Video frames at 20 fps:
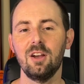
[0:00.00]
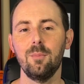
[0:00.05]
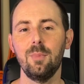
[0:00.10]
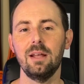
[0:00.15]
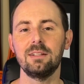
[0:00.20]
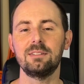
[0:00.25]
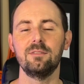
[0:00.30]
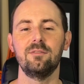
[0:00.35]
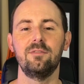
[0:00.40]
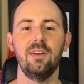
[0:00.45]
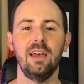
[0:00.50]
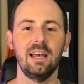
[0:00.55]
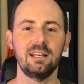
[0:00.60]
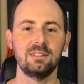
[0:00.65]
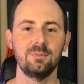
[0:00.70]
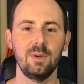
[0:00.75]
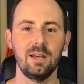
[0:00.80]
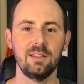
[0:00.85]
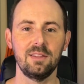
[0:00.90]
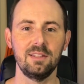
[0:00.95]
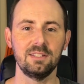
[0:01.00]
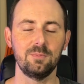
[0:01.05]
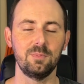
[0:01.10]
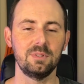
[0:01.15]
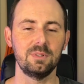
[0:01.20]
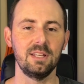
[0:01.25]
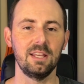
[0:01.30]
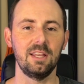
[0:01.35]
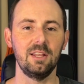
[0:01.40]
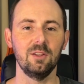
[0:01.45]
about some facts about this
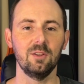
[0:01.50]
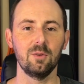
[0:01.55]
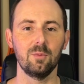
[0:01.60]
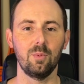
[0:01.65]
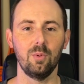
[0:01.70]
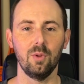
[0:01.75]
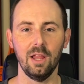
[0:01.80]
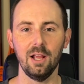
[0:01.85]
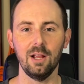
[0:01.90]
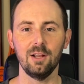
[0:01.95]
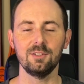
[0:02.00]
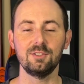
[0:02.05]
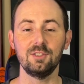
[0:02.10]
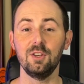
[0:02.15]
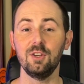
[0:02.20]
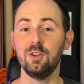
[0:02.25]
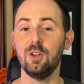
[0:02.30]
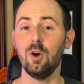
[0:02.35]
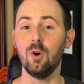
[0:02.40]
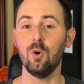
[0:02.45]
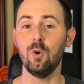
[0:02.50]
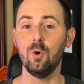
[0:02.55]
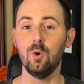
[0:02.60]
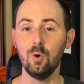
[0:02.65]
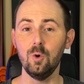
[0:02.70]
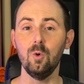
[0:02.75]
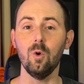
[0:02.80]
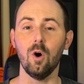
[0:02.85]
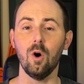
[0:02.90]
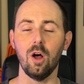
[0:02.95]
particular player so you know
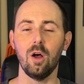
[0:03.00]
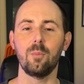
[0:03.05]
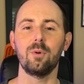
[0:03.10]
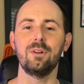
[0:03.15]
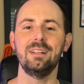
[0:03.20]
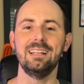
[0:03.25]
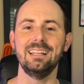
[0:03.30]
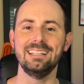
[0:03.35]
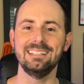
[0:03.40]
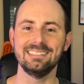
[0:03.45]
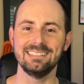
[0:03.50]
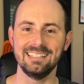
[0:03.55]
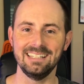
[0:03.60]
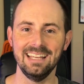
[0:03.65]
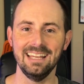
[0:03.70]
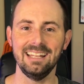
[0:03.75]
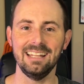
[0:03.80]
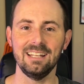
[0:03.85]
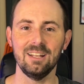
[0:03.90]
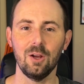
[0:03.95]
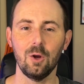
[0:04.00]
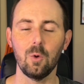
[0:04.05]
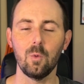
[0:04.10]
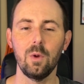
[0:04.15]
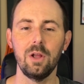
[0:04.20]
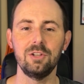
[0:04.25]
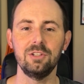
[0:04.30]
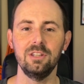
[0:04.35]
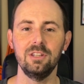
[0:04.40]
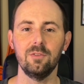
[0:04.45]
who Auburn is getting.
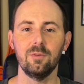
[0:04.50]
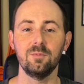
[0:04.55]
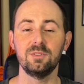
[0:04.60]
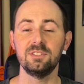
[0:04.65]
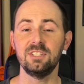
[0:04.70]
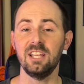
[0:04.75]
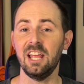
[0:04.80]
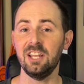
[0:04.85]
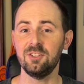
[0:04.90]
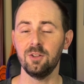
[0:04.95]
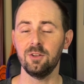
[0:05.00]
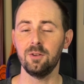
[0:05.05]
Originally from Santo